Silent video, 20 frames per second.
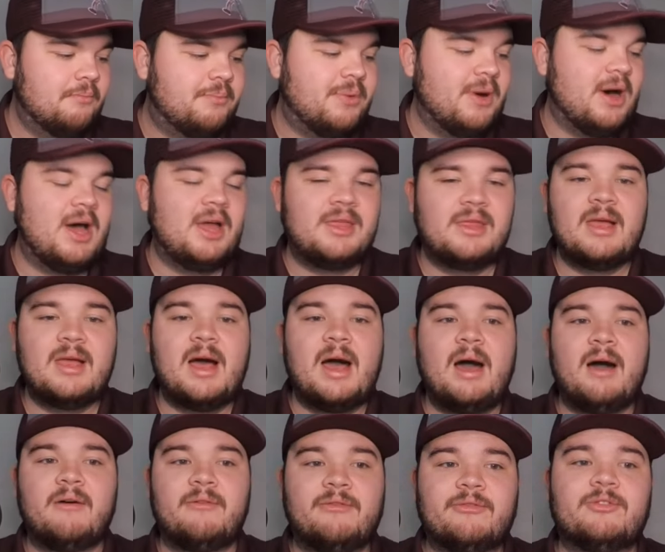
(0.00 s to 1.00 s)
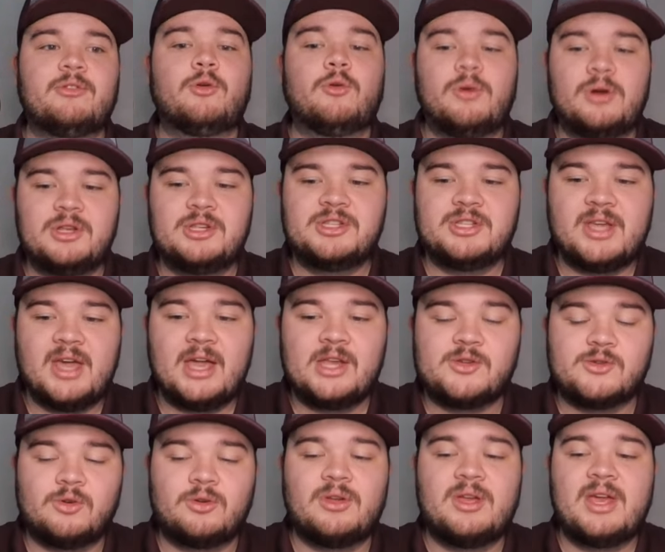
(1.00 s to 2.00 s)
But Florida's
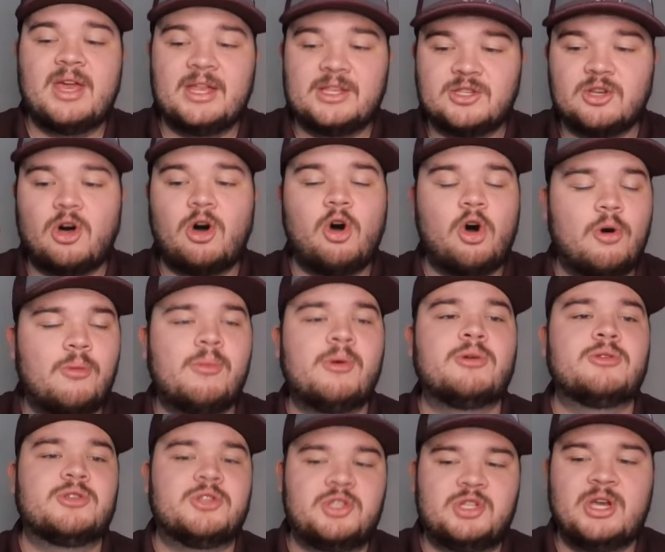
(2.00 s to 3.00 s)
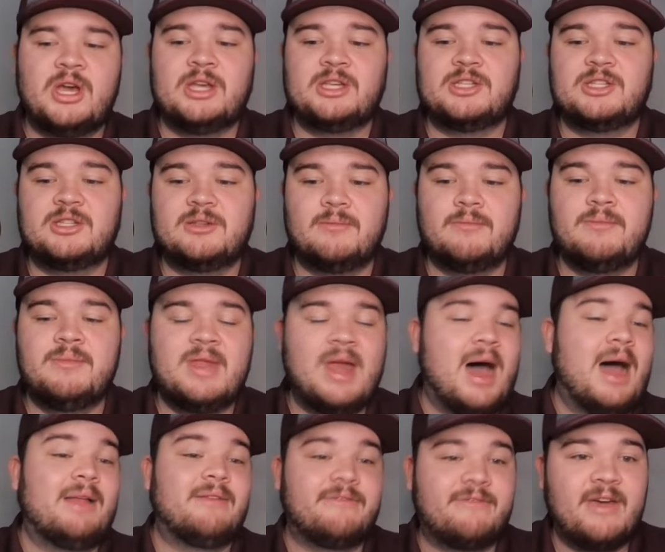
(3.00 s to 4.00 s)
schedule, it's almost just
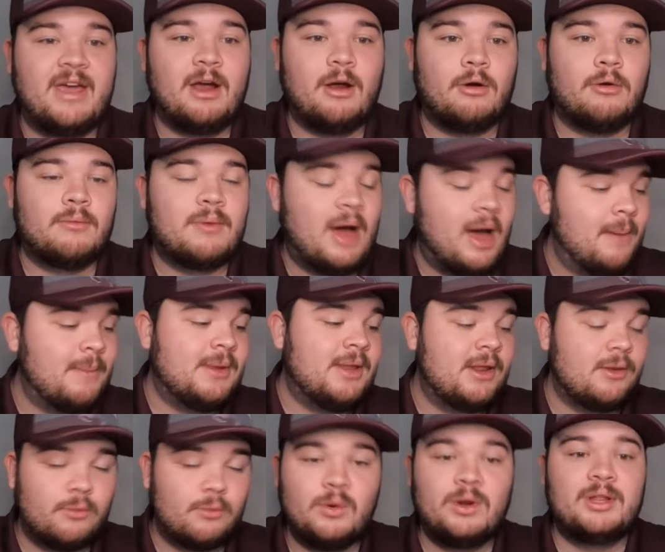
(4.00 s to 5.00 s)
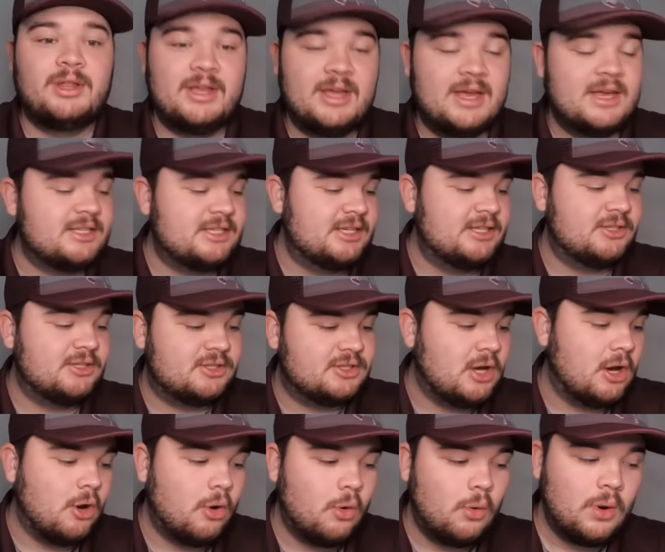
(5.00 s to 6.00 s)
not fair. I mean, it really isn't.
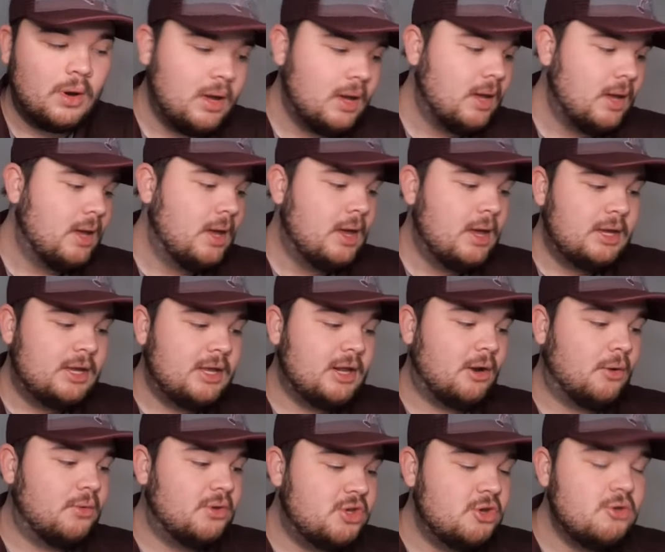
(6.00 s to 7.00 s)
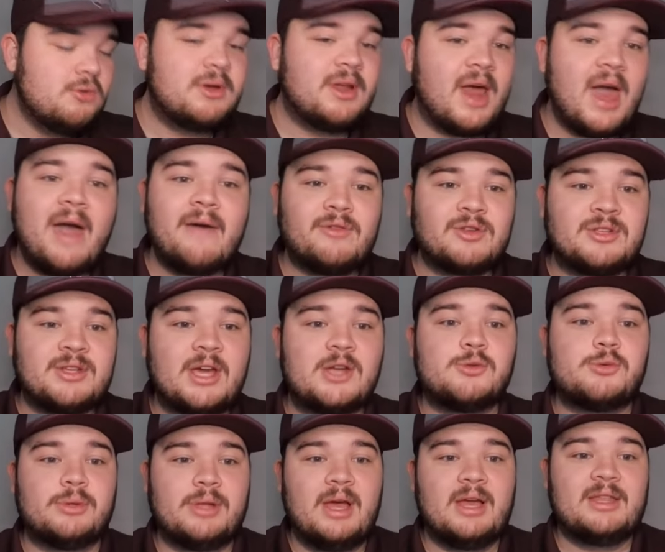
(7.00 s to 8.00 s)
So, you know, you could have a
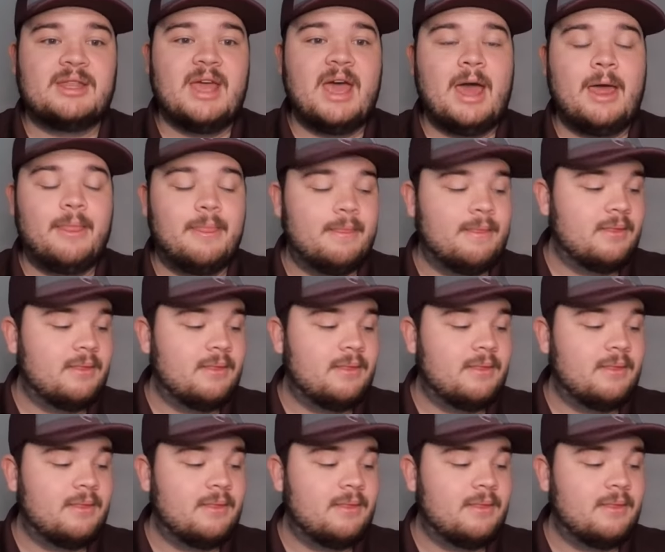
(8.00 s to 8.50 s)
schedule like that.